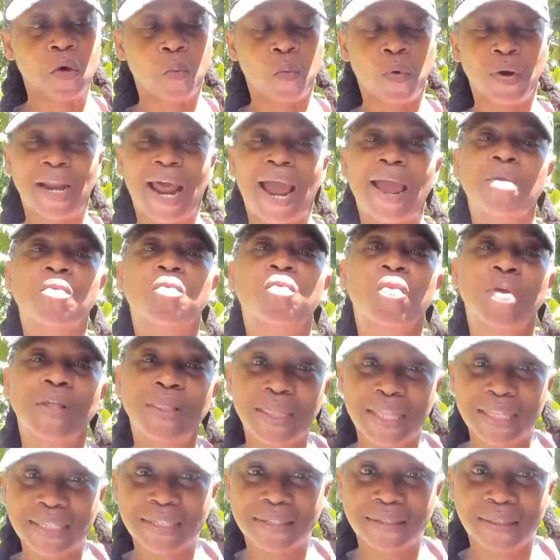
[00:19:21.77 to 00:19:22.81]
When I
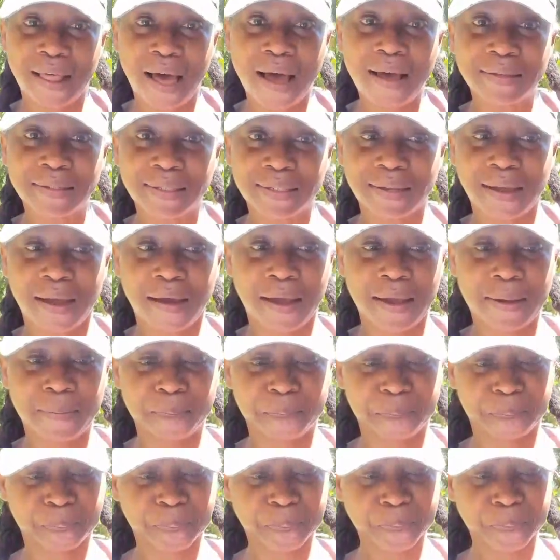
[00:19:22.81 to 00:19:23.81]
went this last time,